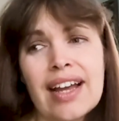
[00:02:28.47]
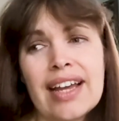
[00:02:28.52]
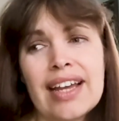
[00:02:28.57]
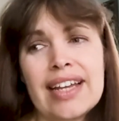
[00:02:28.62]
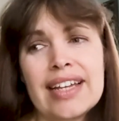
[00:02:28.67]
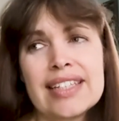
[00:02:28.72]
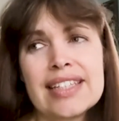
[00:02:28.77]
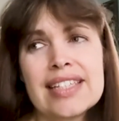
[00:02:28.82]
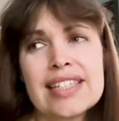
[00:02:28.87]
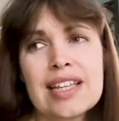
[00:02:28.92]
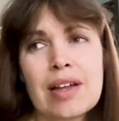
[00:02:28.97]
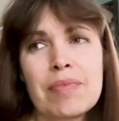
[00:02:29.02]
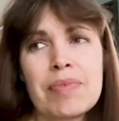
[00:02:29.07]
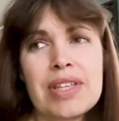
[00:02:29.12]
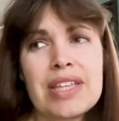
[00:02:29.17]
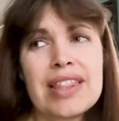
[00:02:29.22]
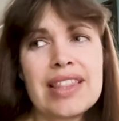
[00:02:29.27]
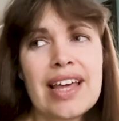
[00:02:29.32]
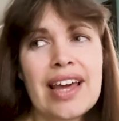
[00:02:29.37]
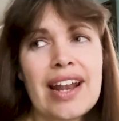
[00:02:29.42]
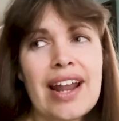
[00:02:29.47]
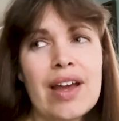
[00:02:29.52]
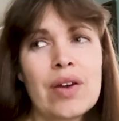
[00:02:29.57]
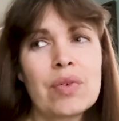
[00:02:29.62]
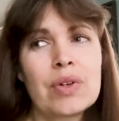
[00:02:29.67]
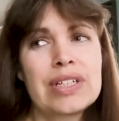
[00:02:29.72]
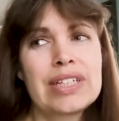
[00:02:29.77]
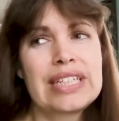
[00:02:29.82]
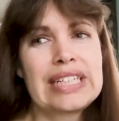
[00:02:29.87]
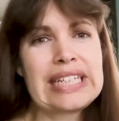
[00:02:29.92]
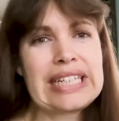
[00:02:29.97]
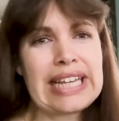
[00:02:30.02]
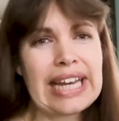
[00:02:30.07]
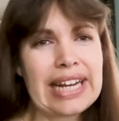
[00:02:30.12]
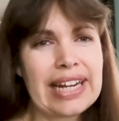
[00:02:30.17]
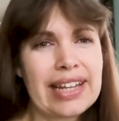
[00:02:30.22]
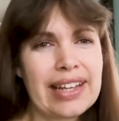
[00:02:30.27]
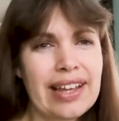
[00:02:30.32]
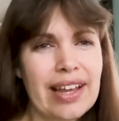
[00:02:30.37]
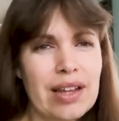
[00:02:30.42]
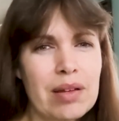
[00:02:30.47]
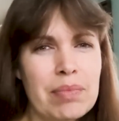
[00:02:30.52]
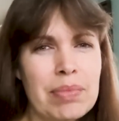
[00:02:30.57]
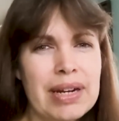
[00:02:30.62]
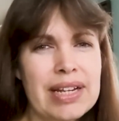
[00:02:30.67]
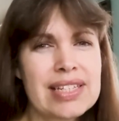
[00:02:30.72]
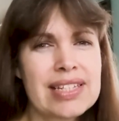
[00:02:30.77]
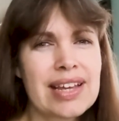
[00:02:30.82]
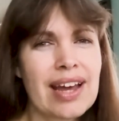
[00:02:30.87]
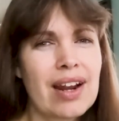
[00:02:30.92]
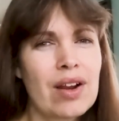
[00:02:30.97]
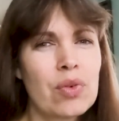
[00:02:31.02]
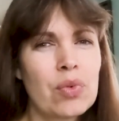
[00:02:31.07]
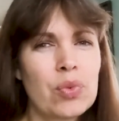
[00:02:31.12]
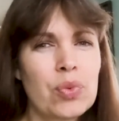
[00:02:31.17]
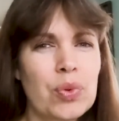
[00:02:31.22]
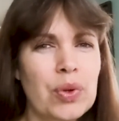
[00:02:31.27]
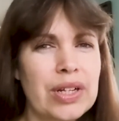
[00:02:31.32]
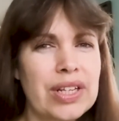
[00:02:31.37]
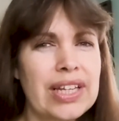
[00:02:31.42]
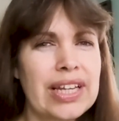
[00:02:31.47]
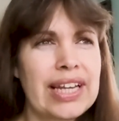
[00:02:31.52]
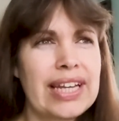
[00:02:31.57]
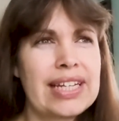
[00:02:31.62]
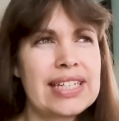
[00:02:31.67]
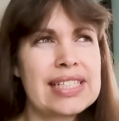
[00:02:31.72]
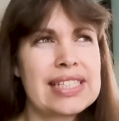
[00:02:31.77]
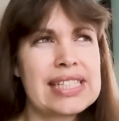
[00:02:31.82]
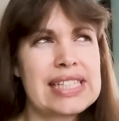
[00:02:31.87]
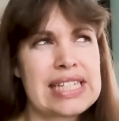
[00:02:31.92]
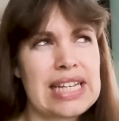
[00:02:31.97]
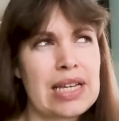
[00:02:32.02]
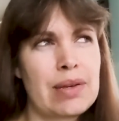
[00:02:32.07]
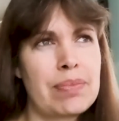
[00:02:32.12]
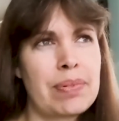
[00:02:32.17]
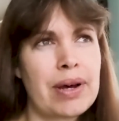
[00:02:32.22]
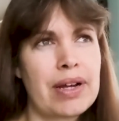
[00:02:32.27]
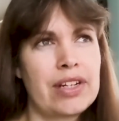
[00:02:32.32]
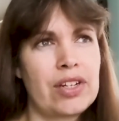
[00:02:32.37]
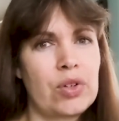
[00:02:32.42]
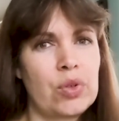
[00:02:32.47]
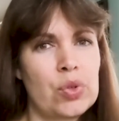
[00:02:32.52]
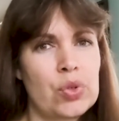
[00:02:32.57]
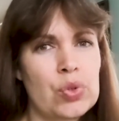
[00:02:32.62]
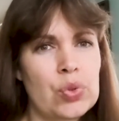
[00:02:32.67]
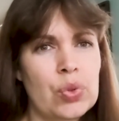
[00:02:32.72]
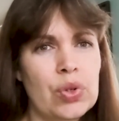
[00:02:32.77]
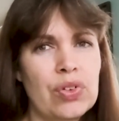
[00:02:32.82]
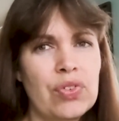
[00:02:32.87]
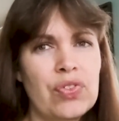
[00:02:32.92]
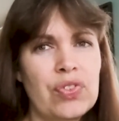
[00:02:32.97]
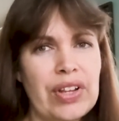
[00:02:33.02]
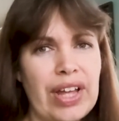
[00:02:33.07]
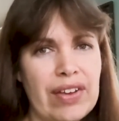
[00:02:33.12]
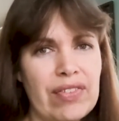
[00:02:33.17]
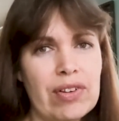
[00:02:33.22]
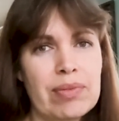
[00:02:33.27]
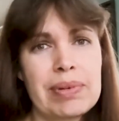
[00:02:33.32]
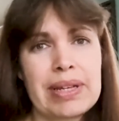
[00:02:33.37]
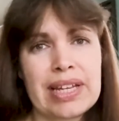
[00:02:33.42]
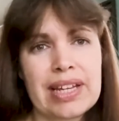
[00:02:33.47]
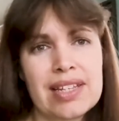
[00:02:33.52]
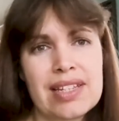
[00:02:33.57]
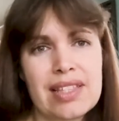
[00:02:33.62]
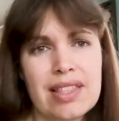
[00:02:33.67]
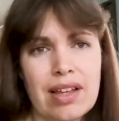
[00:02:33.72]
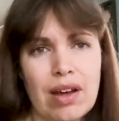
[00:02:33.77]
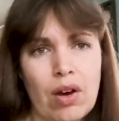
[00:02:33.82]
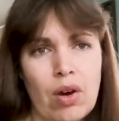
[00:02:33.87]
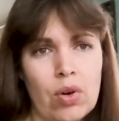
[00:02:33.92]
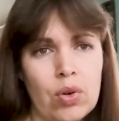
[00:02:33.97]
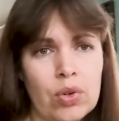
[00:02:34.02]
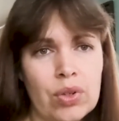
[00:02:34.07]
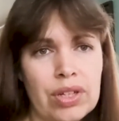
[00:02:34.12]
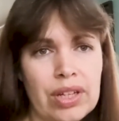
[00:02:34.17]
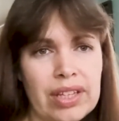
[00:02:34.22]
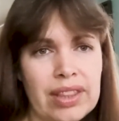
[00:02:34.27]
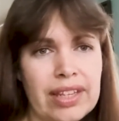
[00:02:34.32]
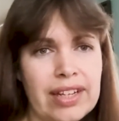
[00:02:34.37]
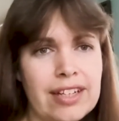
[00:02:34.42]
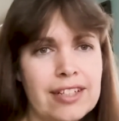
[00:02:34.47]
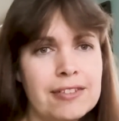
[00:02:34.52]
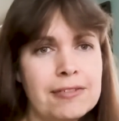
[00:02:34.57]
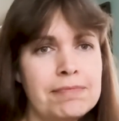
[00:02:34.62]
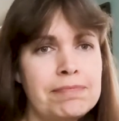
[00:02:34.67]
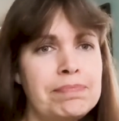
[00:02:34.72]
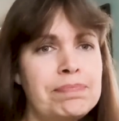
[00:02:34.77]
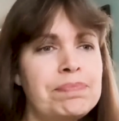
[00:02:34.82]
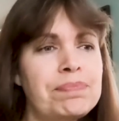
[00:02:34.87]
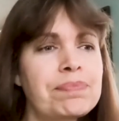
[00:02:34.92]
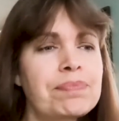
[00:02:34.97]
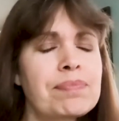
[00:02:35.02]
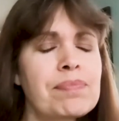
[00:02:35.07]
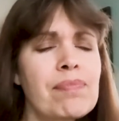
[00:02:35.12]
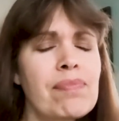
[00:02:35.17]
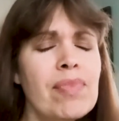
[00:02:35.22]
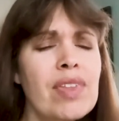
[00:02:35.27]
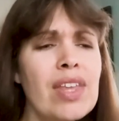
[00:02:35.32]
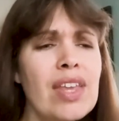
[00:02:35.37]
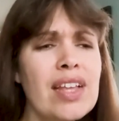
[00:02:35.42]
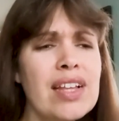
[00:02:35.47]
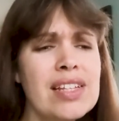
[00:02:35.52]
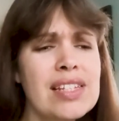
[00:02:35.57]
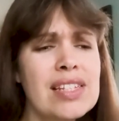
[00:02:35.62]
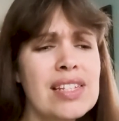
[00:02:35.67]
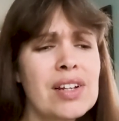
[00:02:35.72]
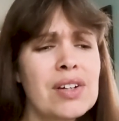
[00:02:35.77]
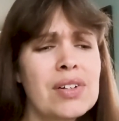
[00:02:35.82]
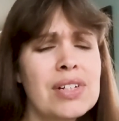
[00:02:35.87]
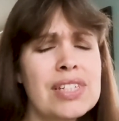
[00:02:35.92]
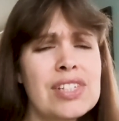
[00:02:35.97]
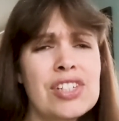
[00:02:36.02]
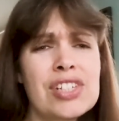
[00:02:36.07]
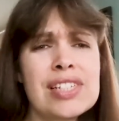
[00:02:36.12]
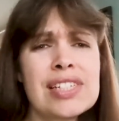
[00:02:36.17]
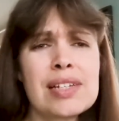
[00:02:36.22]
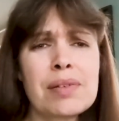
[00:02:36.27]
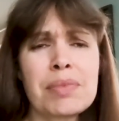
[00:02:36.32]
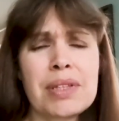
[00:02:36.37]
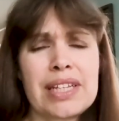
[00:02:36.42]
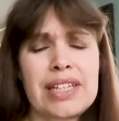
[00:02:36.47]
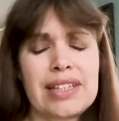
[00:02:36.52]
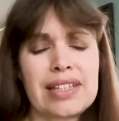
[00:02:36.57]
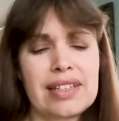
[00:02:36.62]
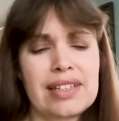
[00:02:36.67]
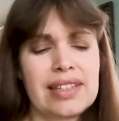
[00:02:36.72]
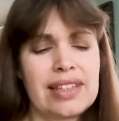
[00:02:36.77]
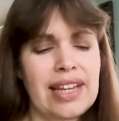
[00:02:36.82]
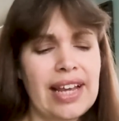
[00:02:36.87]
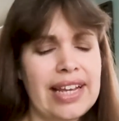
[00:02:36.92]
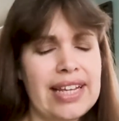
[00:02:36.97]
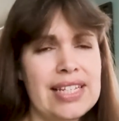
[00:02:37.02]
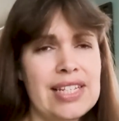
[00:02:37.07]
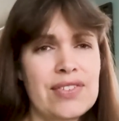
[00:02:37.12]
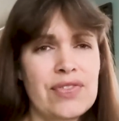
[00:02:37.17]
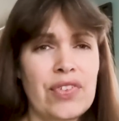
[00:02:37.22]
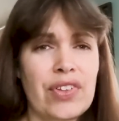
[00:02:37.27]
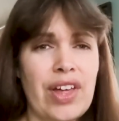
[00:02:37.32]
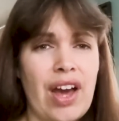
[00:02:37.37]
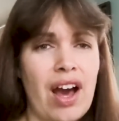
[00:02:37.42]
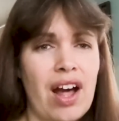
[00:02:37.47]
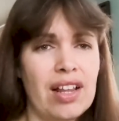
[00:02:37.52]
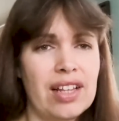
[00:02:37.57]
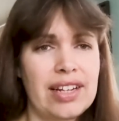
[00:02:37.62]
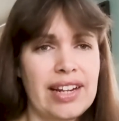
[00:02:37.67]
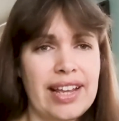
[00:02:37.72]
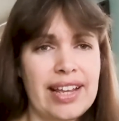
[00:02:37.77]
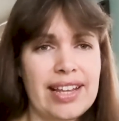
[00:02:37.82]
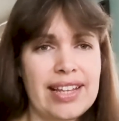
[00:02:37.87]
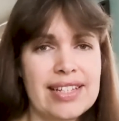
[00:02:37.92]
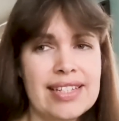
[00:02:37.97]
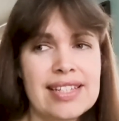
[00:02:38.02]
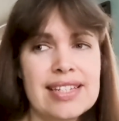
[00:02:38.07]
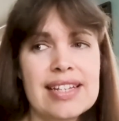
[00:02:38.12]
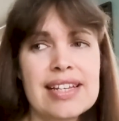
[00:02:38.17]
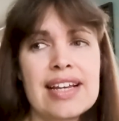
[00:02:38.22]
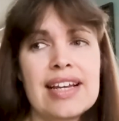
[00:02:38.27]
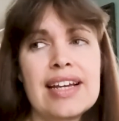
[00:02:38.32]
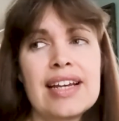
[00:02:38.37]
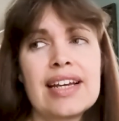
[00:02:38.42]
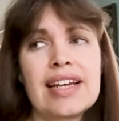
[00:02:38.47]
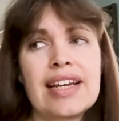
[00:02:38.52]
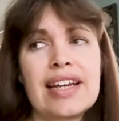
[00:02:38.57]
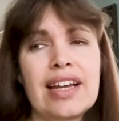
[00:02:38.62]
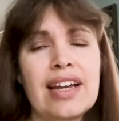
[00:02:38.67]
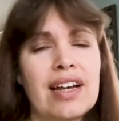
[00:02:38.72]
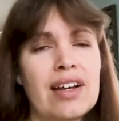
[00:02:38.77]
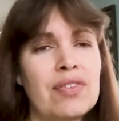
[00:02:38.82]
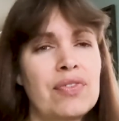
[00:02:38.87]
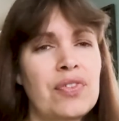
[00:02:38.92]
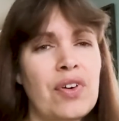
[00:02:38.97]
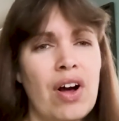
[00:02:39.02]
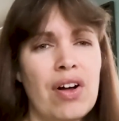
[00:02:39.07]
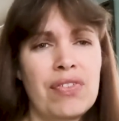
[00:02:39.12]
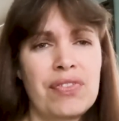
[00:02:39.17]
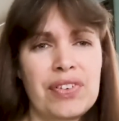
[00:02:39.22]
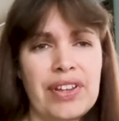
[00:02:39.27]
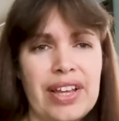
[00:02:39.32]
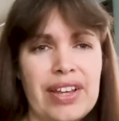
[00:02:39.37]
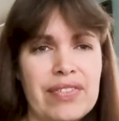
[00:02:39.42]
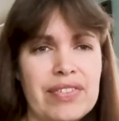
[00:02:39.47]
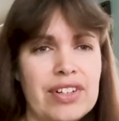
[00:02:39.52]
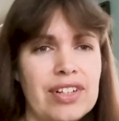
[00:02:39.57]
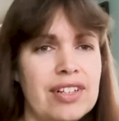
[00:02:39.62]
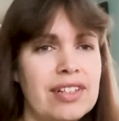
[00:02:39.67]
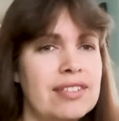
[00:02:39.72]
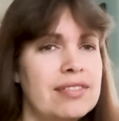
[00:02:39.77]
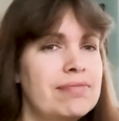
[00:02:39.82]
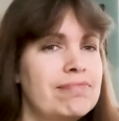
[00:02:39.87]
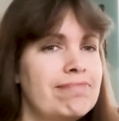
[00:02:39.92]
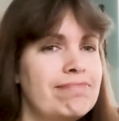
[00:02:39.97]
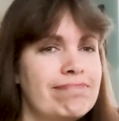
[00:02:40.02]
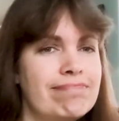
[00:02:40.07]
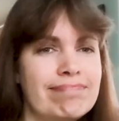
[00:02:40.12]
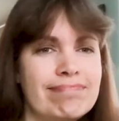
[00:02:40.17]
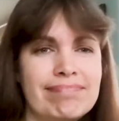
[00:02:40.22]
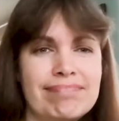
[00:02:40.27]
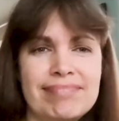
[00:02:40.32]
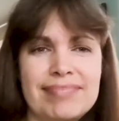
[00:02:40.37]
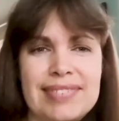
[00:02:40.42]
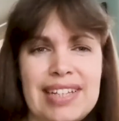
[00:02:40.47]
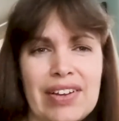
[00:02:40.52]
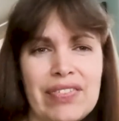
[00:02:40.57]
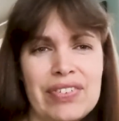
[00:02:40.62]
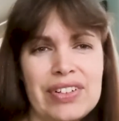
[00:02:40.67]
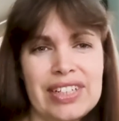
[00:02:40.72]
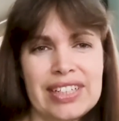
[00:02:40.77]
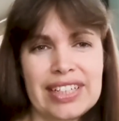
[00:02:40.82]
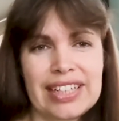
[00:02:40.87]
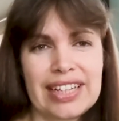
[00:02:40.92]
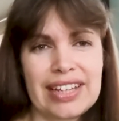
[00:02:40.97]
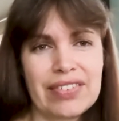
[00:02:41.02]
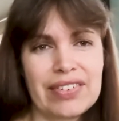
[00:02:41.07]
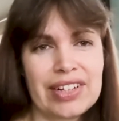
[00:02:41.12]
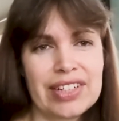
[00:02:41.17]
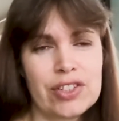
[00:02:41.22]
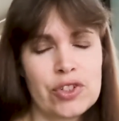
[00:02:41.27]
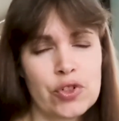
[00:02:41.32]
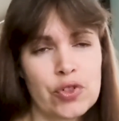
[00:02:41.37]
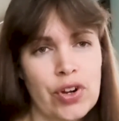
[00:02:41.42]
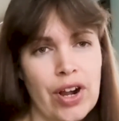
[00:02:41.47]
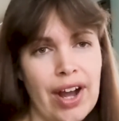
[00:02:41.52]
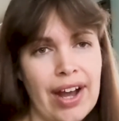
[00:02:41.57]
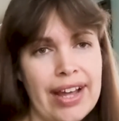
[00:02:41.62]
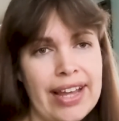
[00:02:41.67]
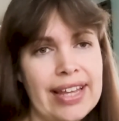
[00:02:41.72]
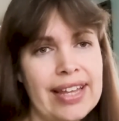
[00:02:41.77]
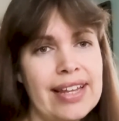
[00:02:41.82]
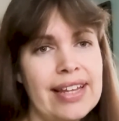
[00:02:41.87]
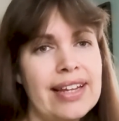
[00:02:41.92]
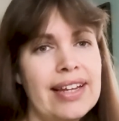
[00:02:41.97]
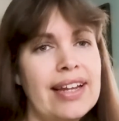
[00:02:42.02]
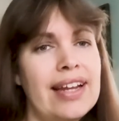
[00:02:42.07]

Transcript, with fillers: It's something that I would get again, but it's got a really deep, unusual flavor because of the oak in there. So it's just something nice for the holidays, uh, fall flavor. Definitely give it a try.